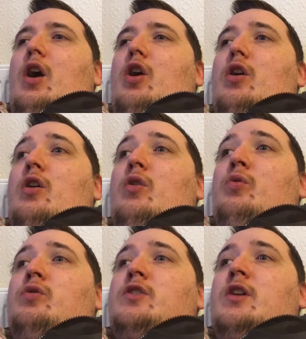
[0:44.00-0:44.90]

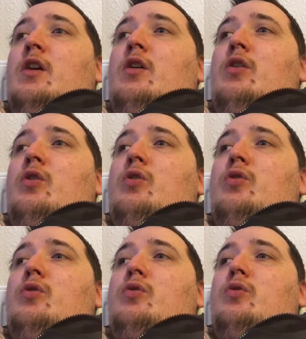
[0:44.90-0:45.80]

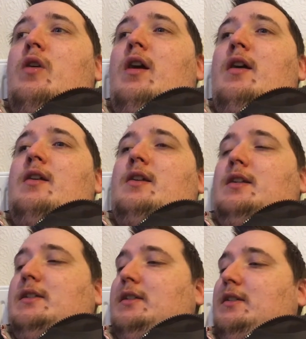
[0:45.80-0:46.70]
Also,
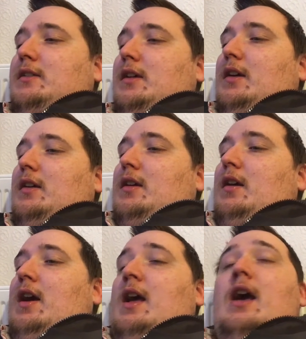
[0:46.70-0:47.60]

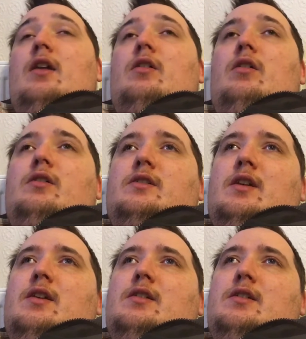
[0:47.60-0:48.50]
I had a heart
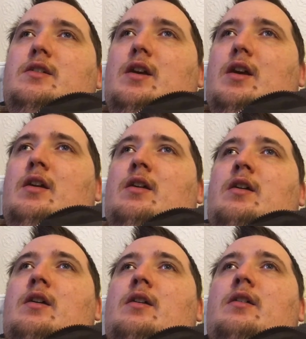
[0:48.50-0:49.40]
test
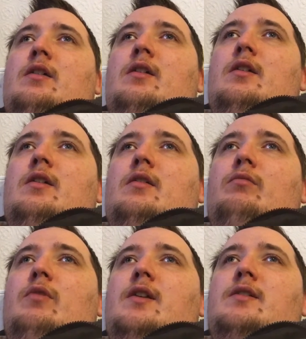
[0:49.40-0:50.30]

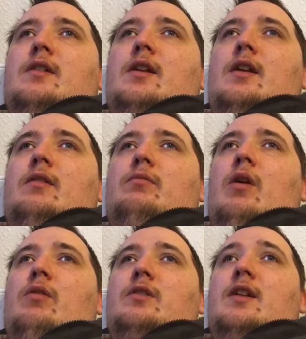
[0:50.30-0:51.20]
recently.
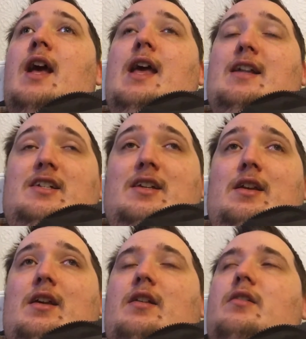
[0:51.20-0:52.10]
Well, today
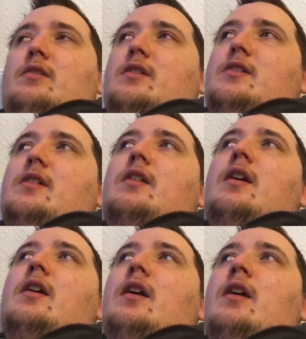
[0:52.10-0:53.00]
actually, I had a heart test
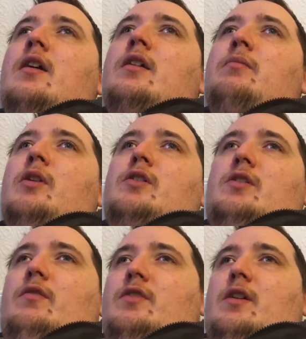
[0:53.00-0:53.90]
today, and because
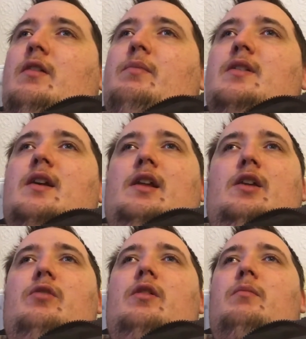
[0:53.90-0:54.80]
obviously I've been telling
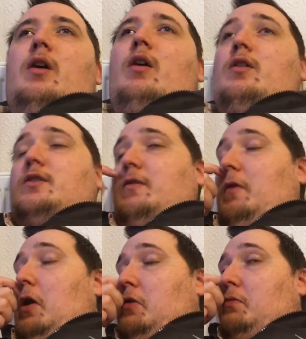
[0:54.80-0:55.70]
you that my heart's over
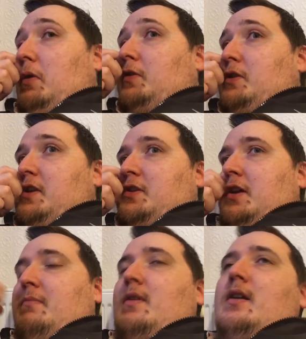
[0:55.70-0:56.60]
100 most of the
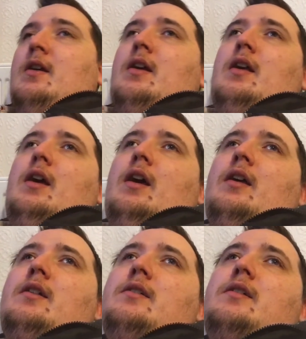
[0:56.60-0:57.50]
time,
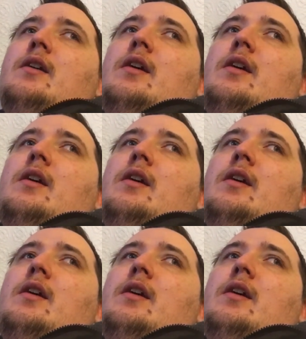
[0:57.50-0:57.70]
and